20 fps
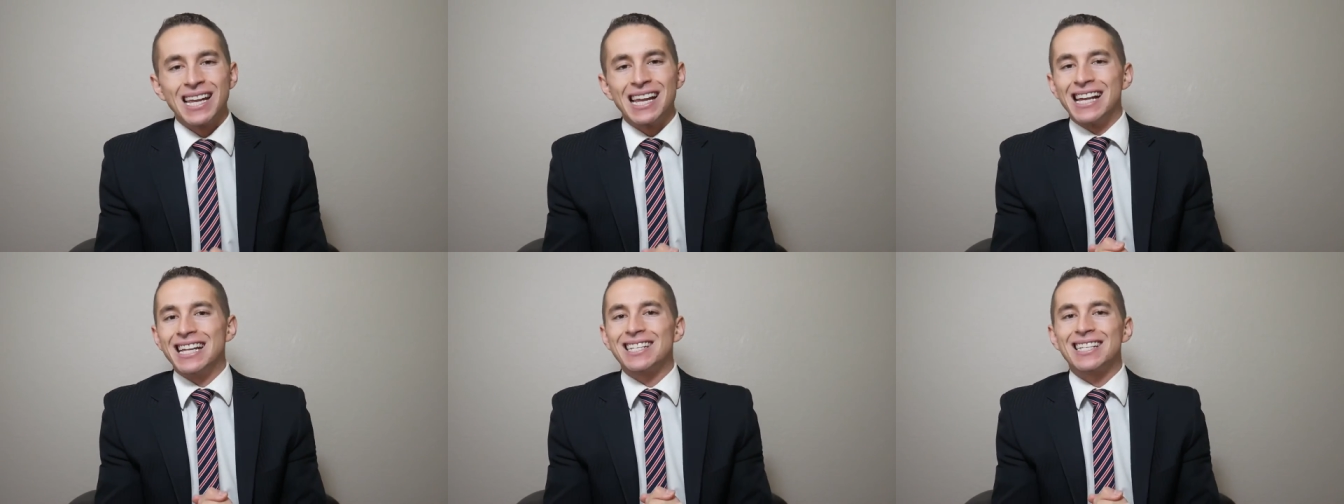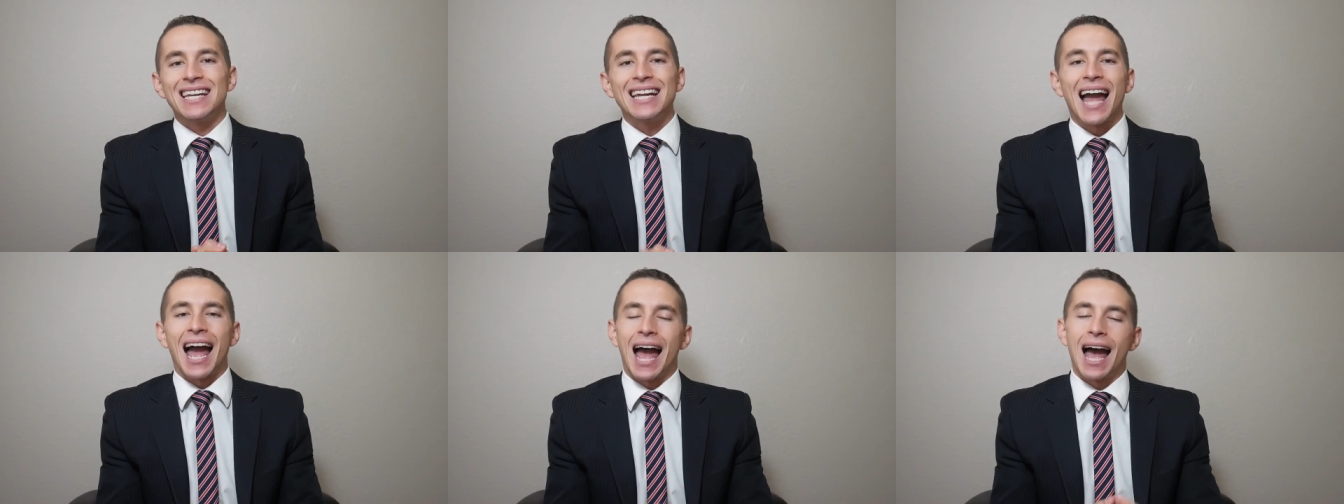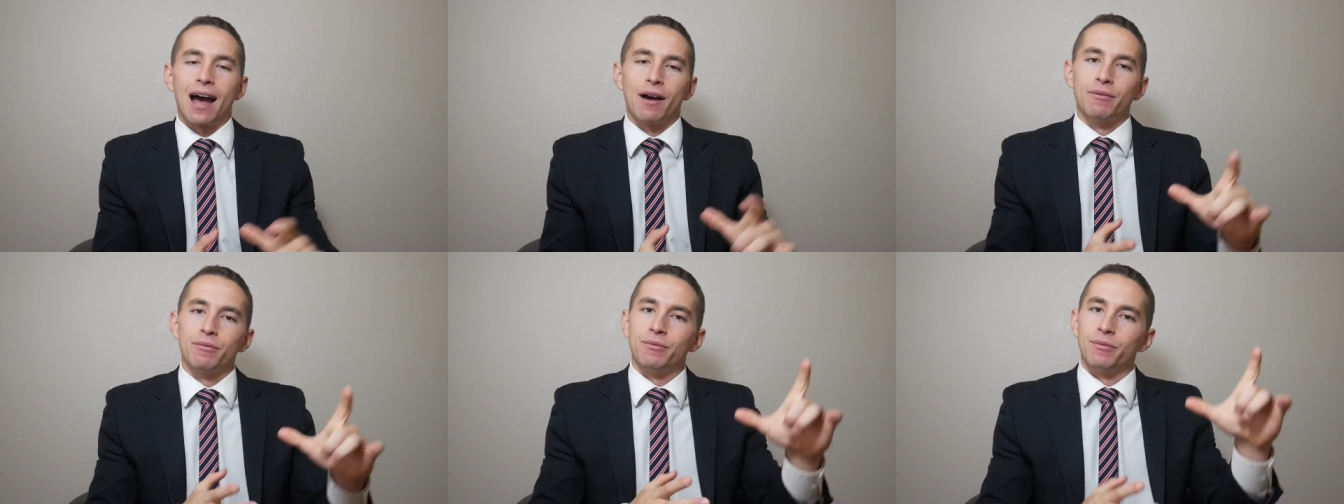is they
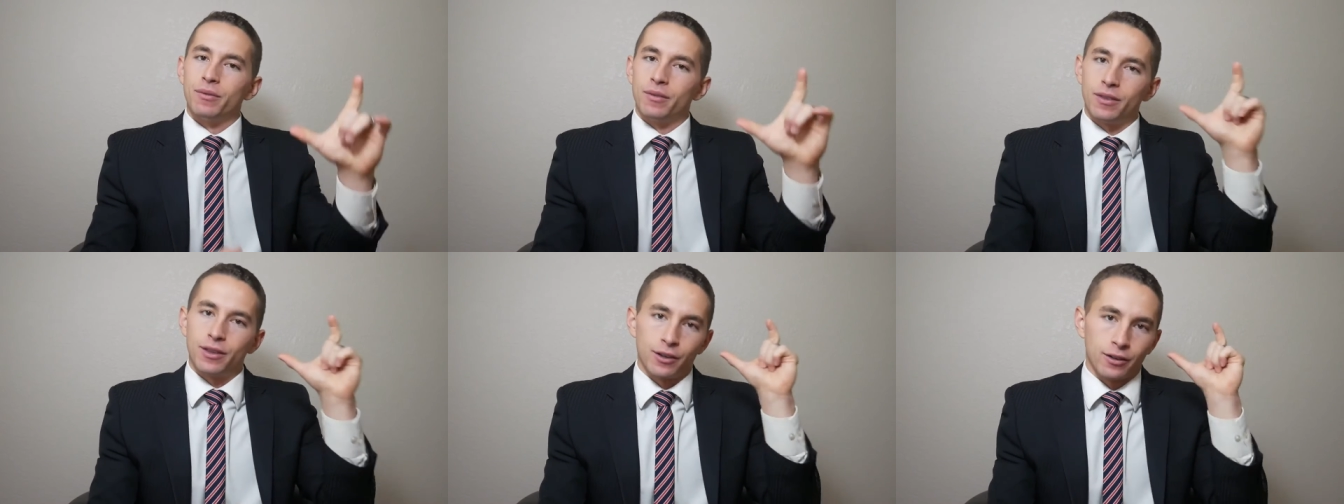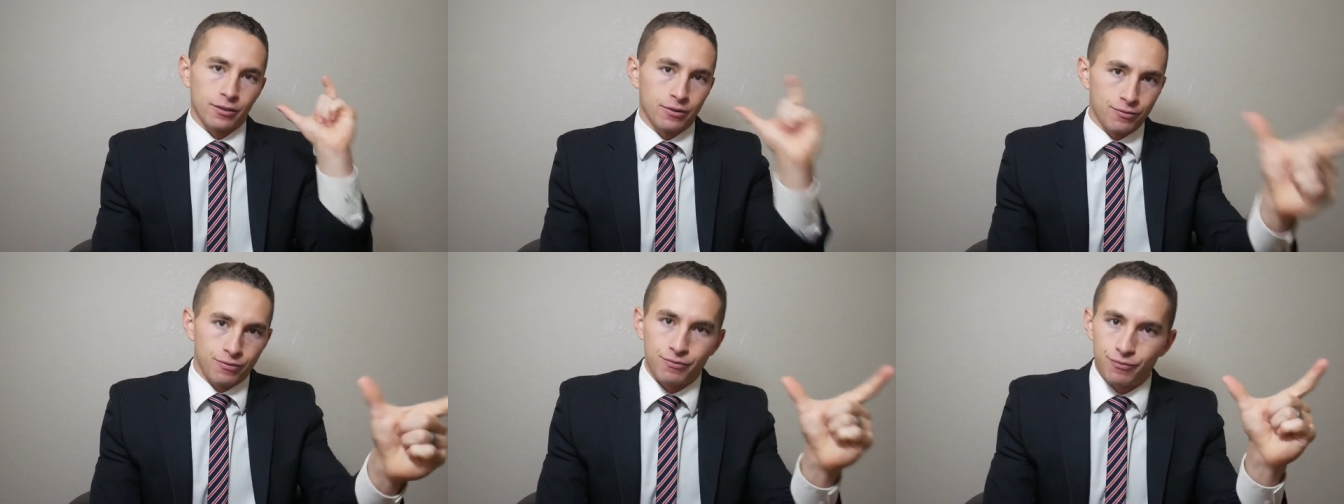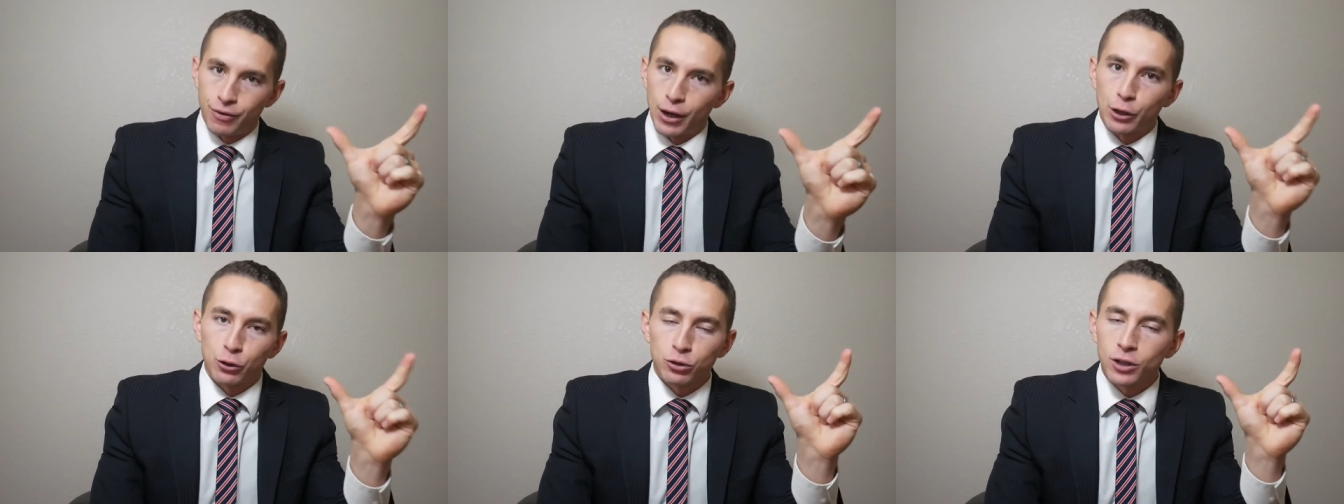have their
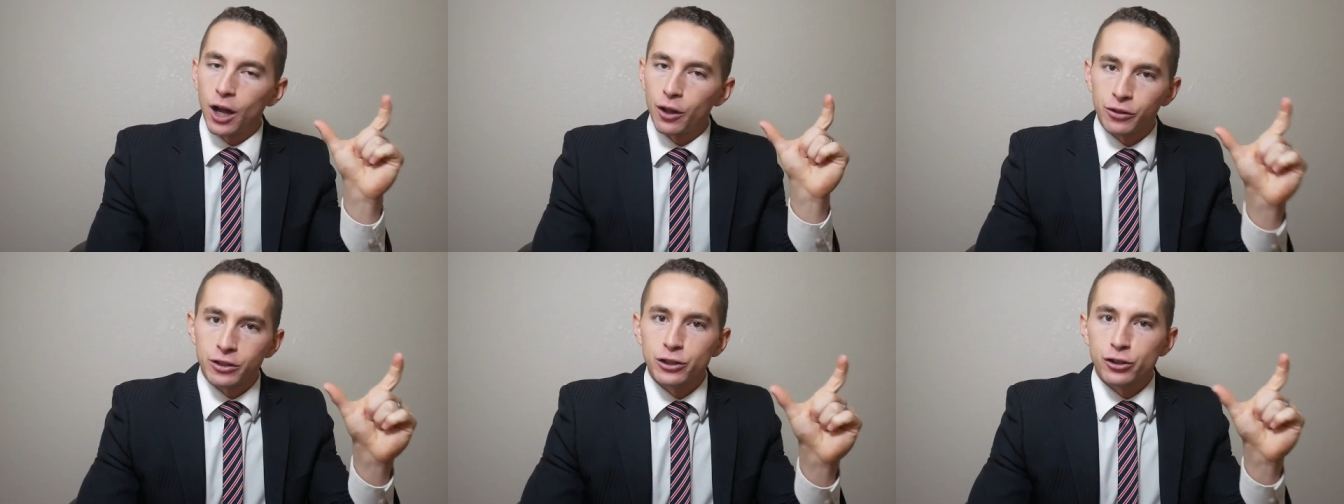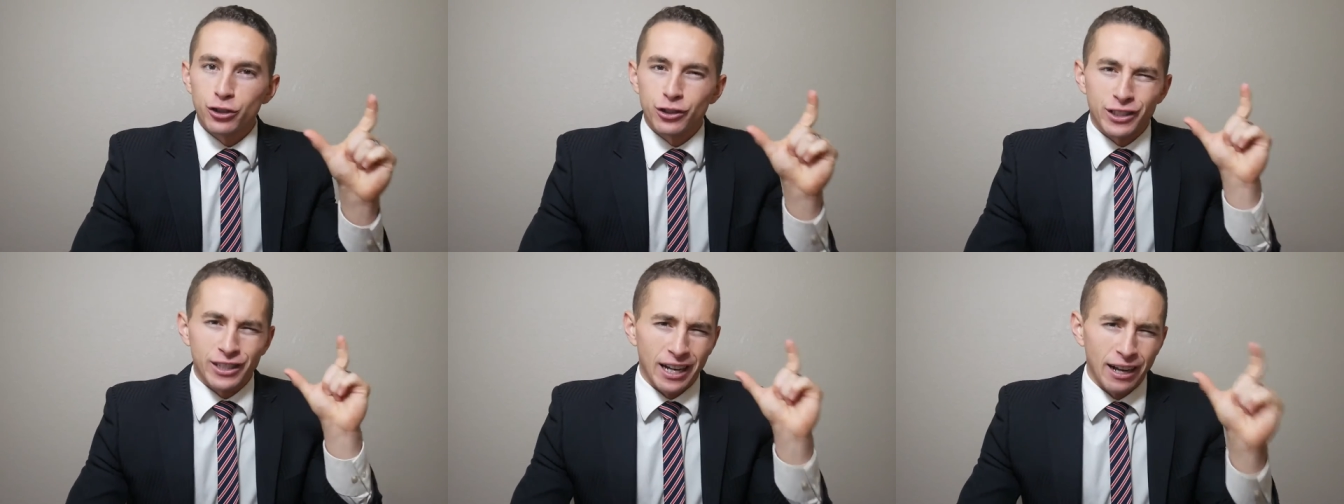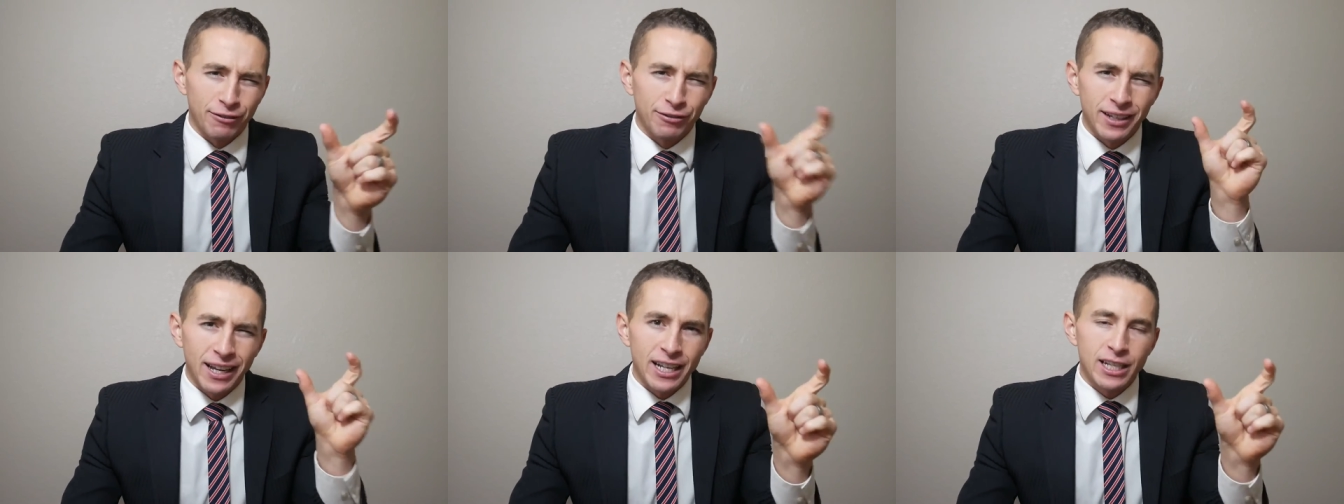federal health insurance, their
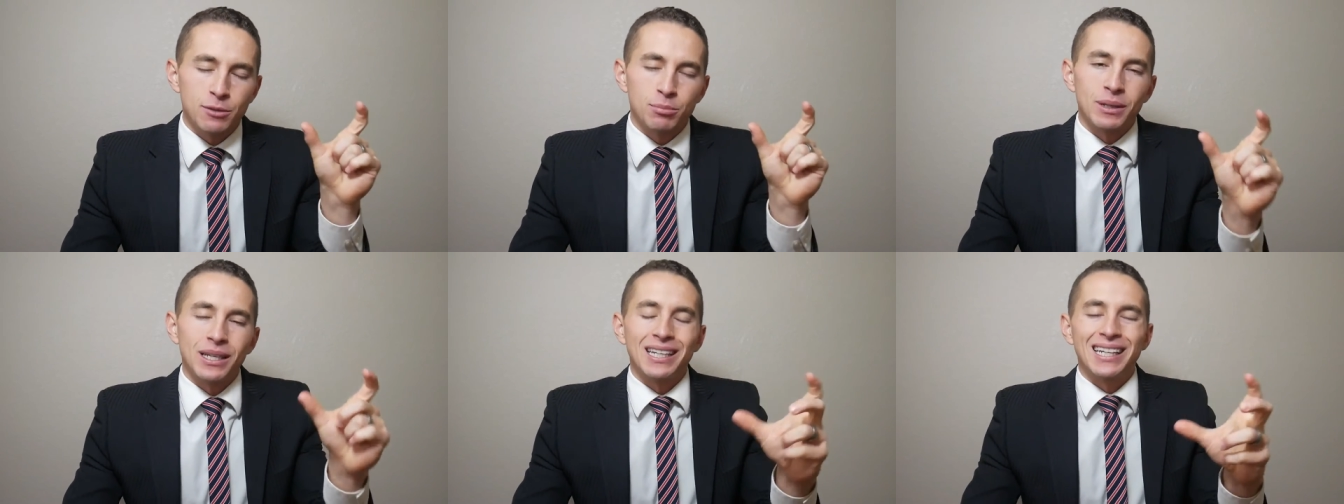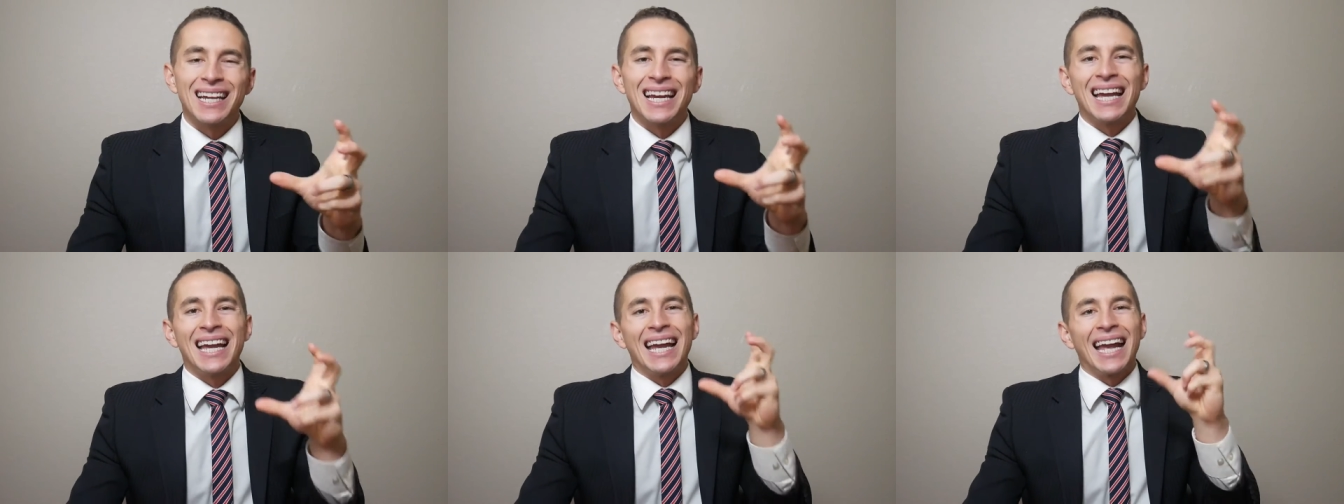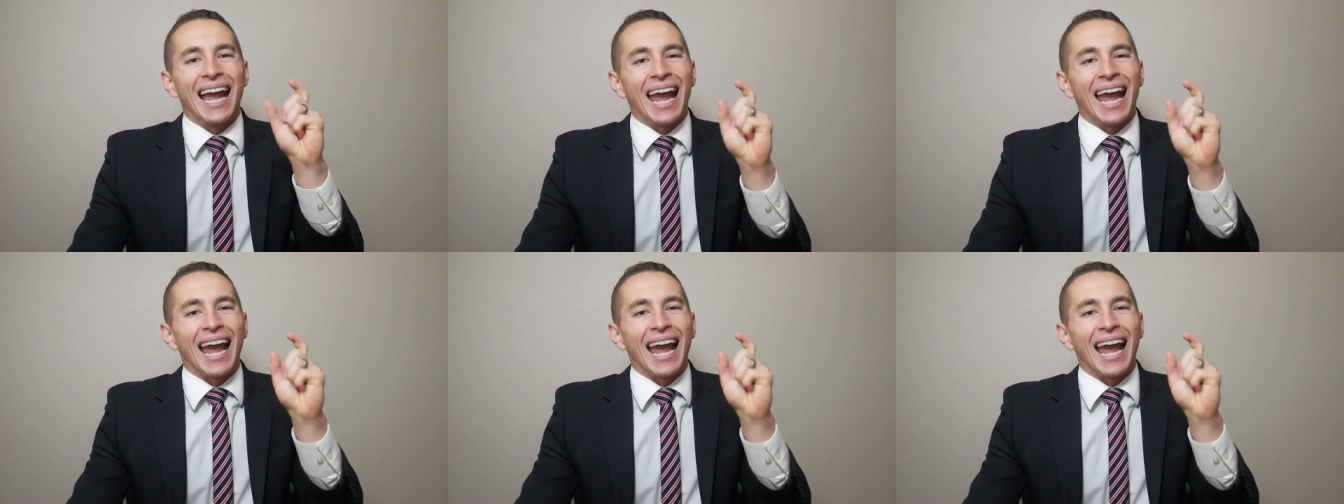FEHB,